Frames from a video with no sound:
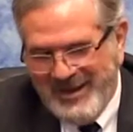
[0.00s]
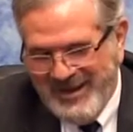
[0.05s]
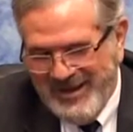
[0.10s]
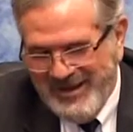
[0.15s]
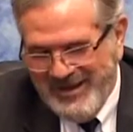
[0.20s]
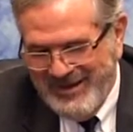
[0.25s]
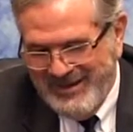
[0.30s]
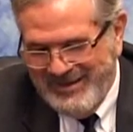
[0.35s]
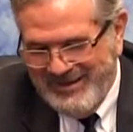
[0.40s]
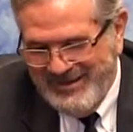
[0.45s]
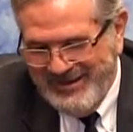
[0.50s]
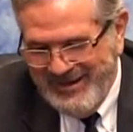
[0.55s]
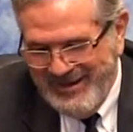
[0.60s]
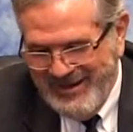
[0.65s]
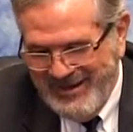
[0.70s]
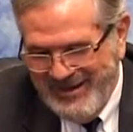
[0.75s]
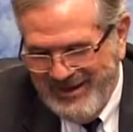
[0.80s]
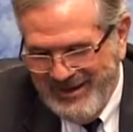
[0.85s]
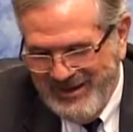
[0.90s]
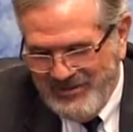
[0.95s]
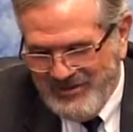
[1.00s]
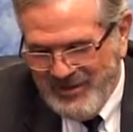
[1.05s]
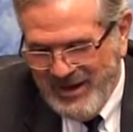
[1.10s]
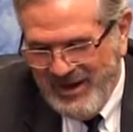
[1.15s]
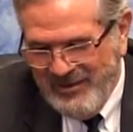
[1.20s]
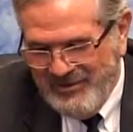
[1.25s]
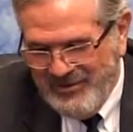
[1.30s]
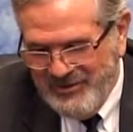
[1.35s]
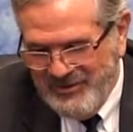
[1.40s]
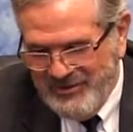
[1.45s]
and I
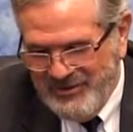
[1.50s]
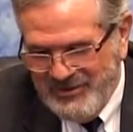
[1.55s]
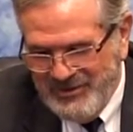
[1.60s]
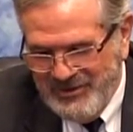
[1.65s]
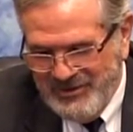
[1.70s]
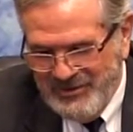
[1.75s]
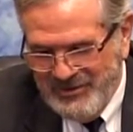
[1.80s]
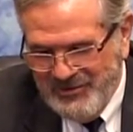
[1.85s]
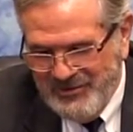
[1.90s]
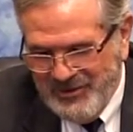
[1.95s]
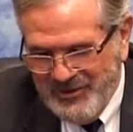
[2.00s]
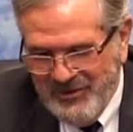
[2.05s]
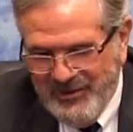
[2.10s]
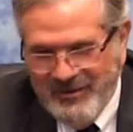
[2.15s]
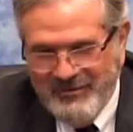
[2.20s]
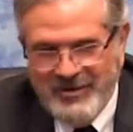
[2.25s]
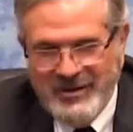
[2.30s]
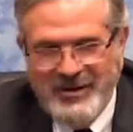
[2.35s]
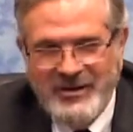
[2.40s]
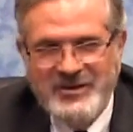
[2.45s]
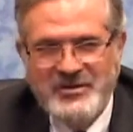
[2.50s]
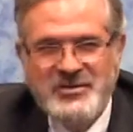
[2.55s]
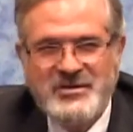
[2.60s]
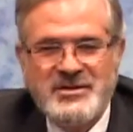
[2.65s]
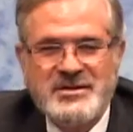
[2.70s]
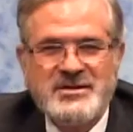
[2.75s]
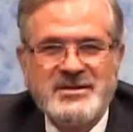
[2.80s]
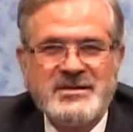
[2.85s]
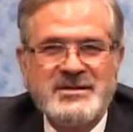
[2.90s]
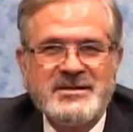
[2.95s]
traveled to 11
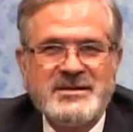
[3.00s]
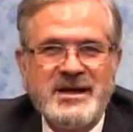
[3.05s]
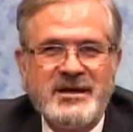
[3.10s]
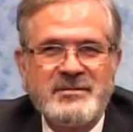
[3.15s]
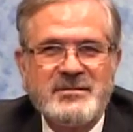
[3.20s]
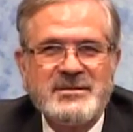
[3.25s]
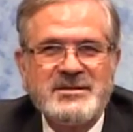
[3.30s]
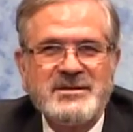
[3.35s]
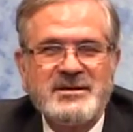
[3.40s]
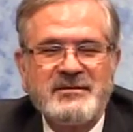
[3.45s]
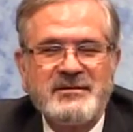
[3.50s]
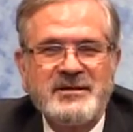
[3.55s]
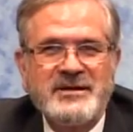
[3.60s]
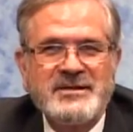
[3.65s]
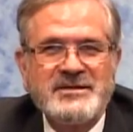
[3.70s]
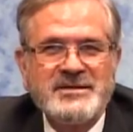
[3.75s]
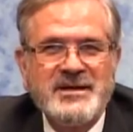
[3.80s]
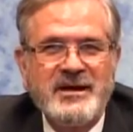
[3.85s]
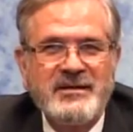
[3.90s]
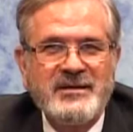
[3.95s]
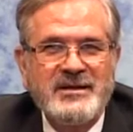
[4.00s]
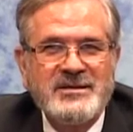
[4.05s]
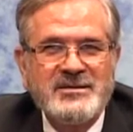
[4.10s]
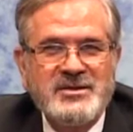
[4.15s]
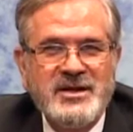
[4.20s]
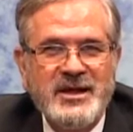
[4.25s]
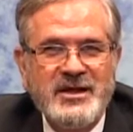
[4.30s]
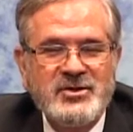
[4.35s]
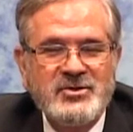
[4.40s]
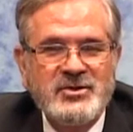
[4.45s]
countries in the South Pacific and
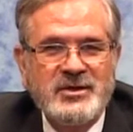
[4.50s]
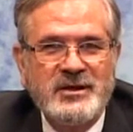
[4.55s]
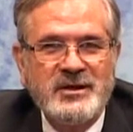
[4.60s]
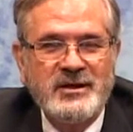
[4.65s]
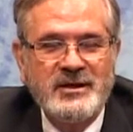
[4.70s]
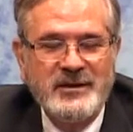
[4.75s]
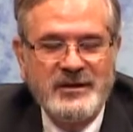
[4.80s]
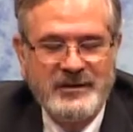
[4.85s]
Southeast Asia